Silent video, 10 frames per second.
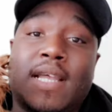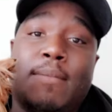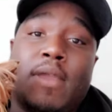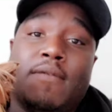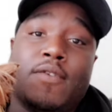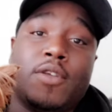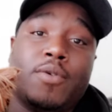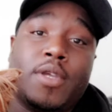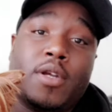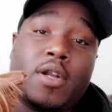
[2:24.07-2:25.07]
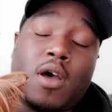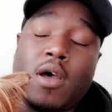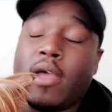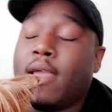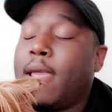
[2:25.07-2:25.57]
that mean for you and your
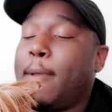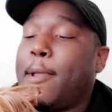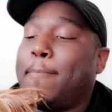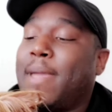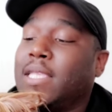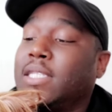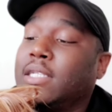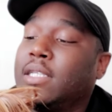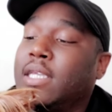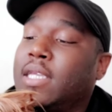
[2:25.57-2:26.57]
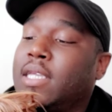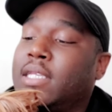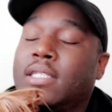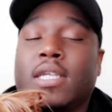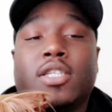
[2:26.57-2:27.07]
dog? Basically
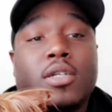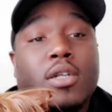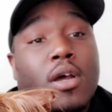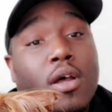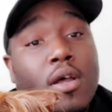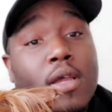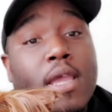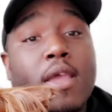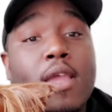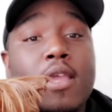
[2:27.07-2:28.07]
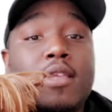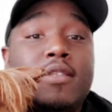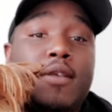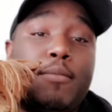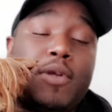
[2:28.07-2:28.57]
is that your dog
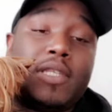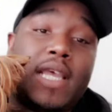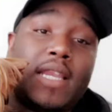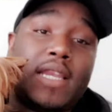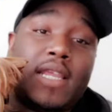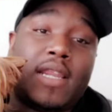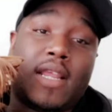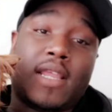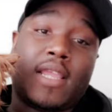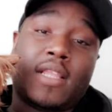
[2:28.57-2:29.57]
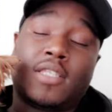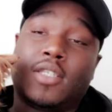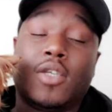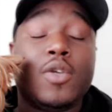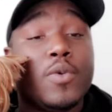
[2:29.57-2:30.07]
is protected
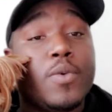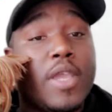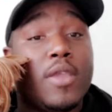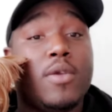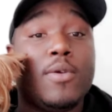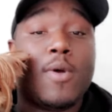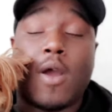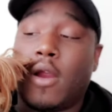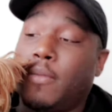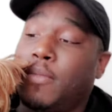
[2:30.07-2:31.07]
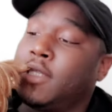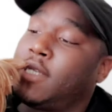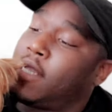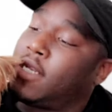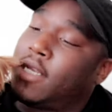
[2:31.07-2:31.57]
against you and you are
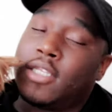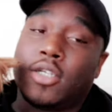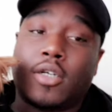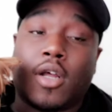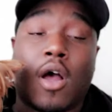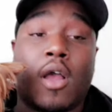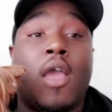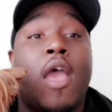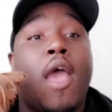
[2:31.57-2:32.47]
protected against your dog.